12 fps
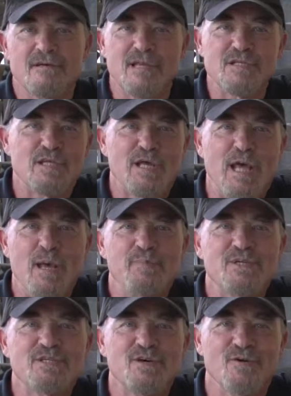let's say,
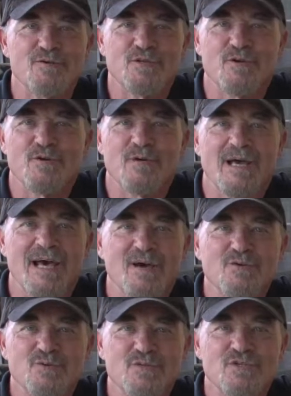episodes on
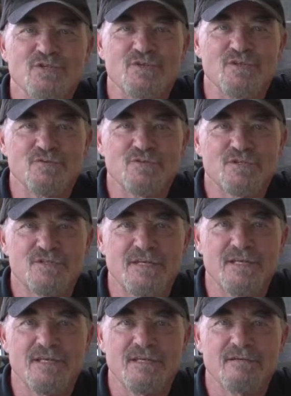how to introduce
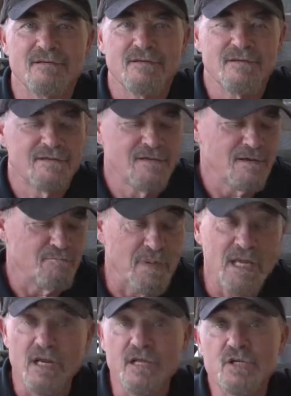the
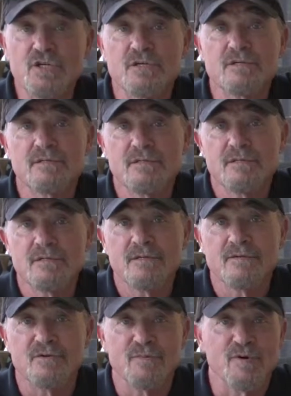BigLeash
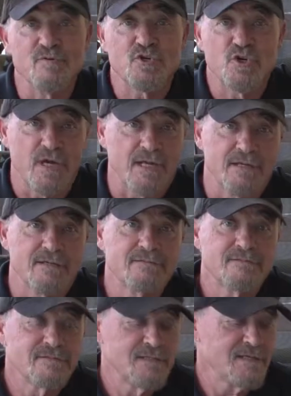remote trainer.
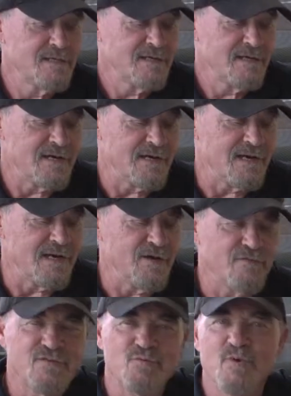I
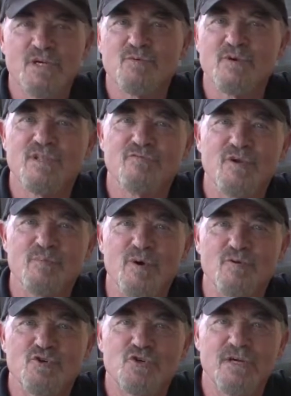often wonder whether
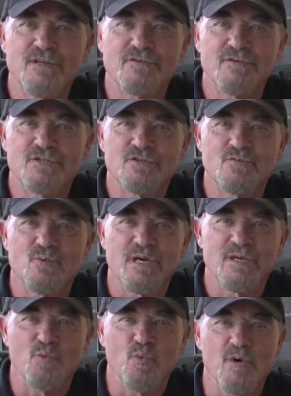remote trainer is the
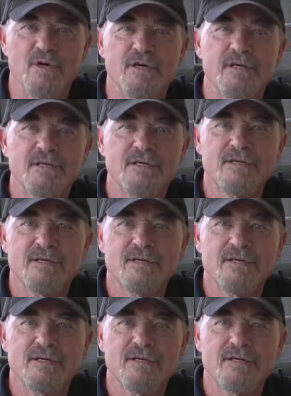right word.